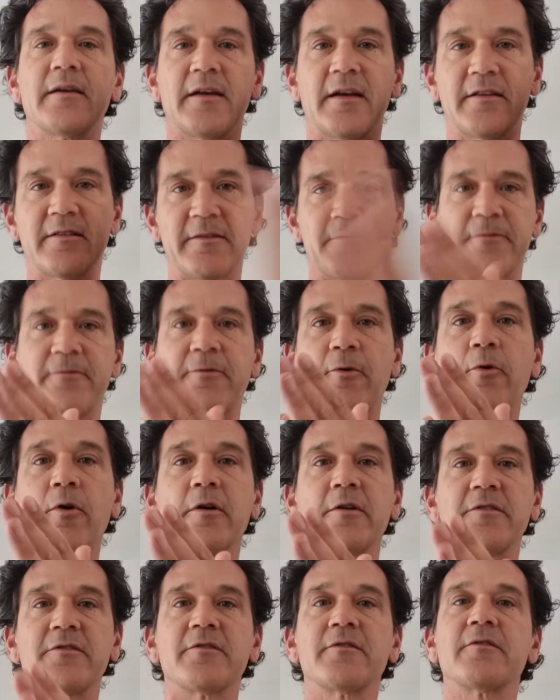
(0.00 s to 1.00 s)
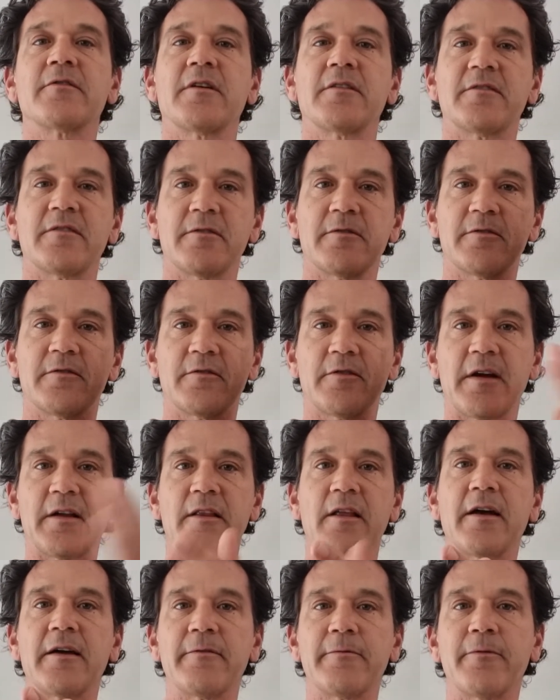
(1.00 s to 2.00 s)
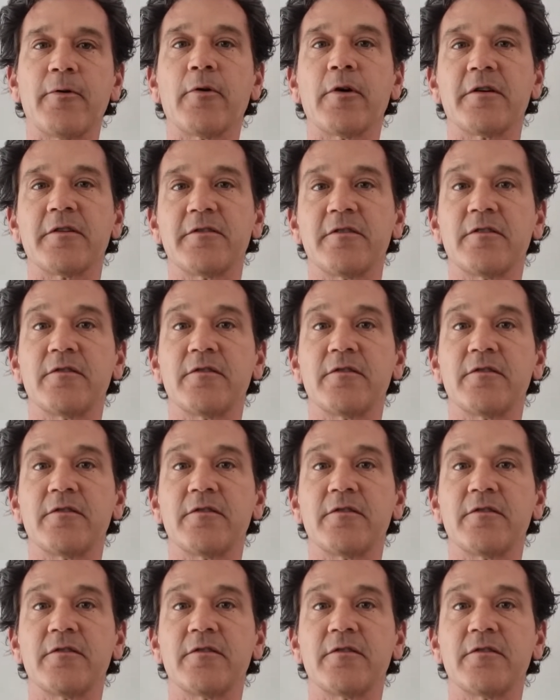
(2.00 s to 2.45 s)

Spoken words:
It's a force. It's a straight line force.